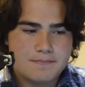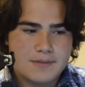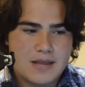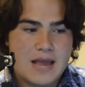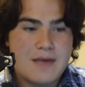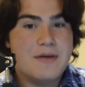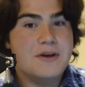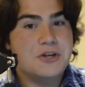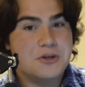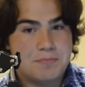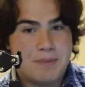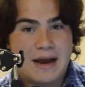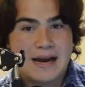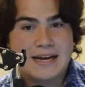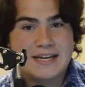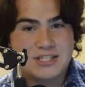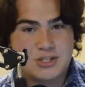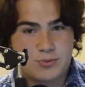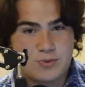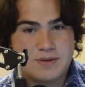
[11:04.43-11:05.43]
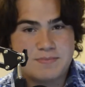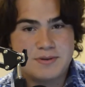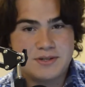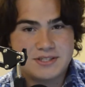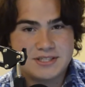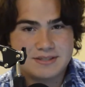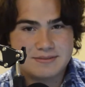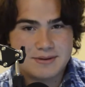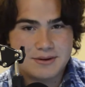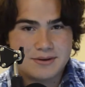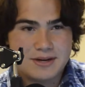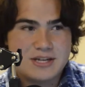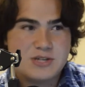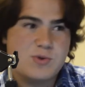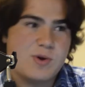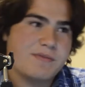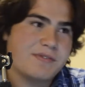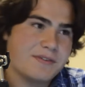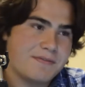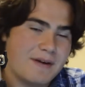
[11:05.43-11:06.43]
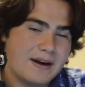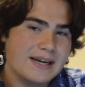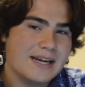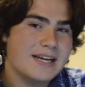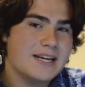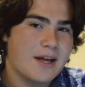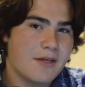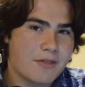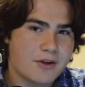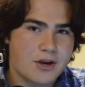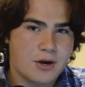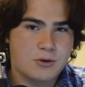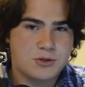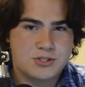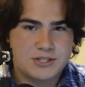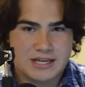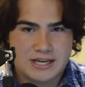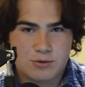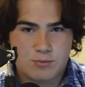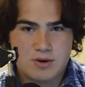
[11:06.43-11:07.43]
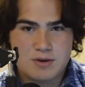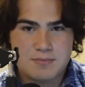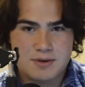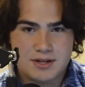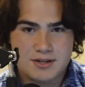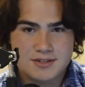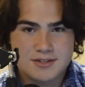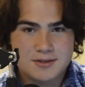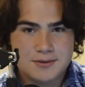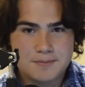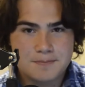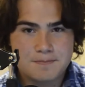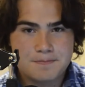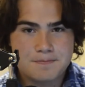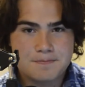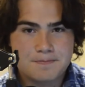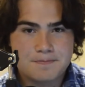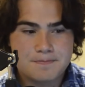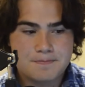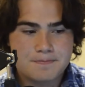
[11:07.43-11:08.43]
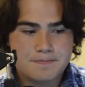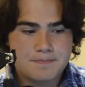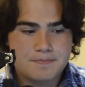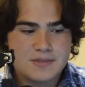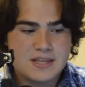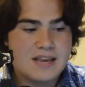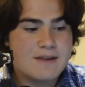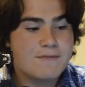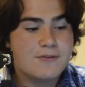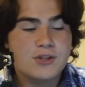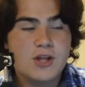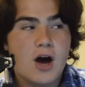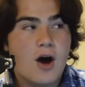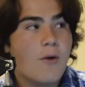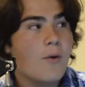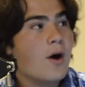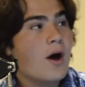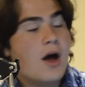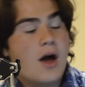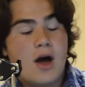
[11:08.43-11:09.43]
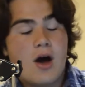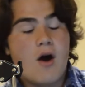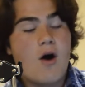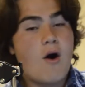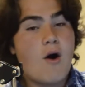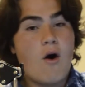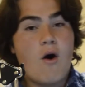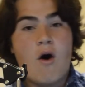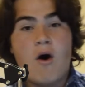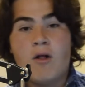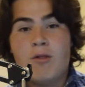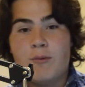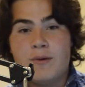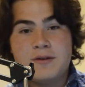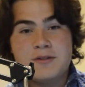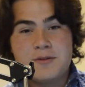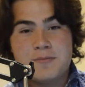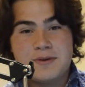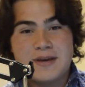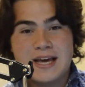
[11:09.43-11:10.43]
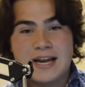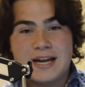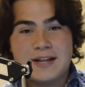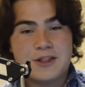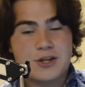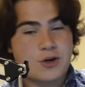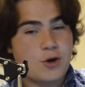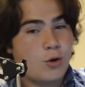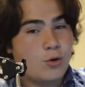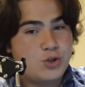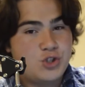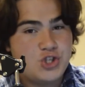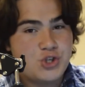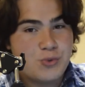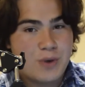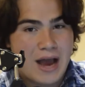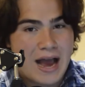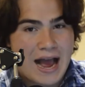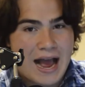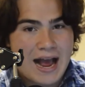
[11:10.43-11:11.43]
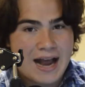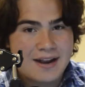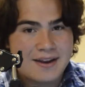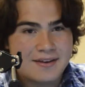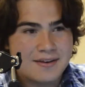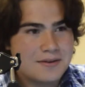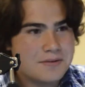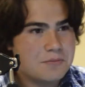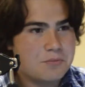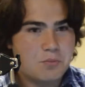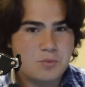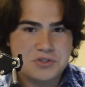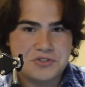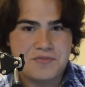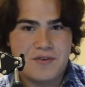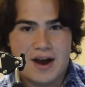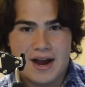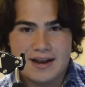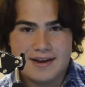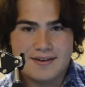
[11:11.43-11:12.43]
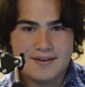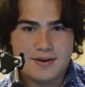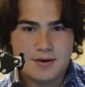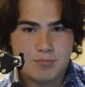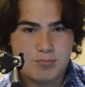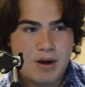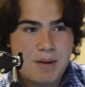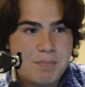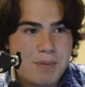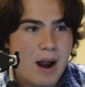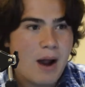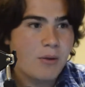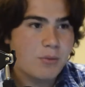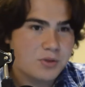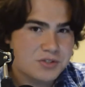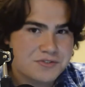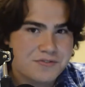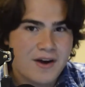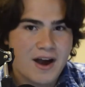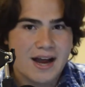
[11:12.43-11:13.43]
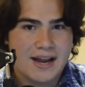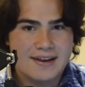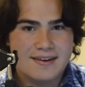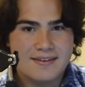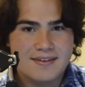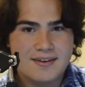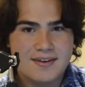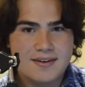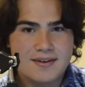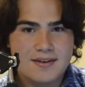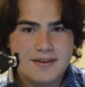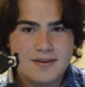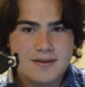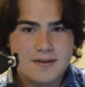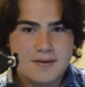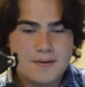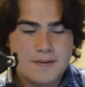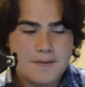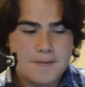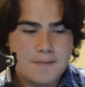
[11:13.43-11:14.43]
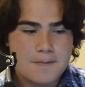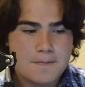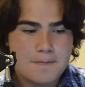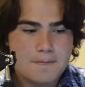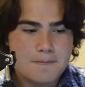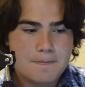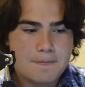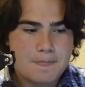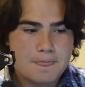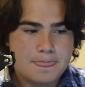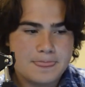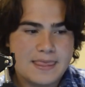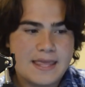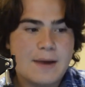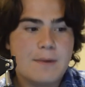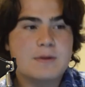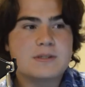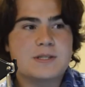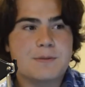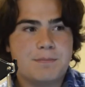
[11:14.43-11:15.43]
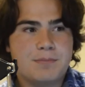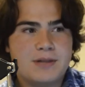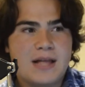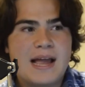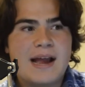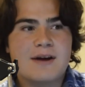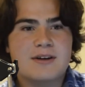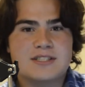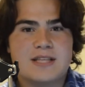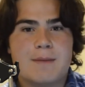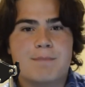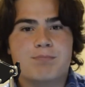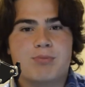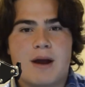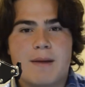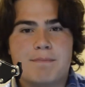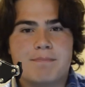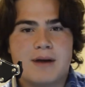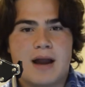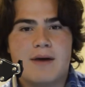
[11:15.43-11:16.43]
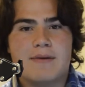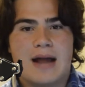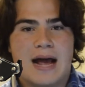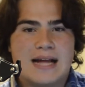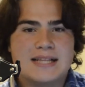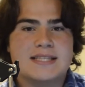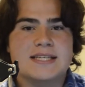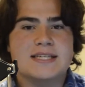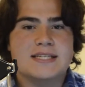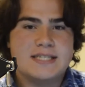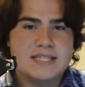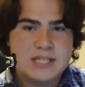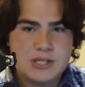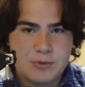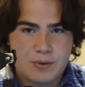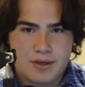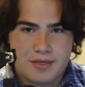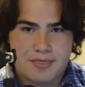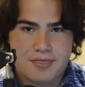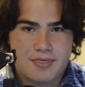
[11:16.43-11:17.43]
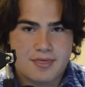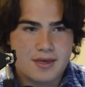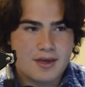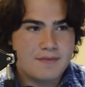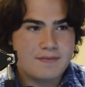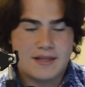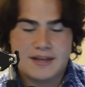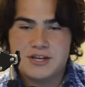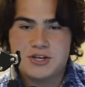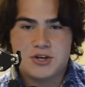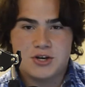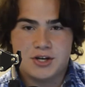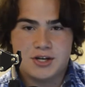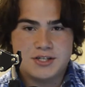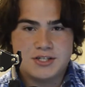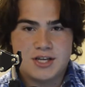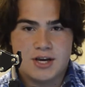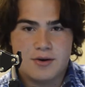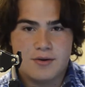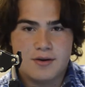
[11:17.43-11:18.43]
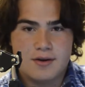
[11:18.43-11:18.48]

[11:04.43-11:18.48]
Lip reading: And then you're back into rebuilding mode. And you have to find another coach that can rebuild. Even though all the way in the beginning, the coach you had was fine. Brett Brown was fine. It was the players that Brett Brown had to deal with that he couldn't do.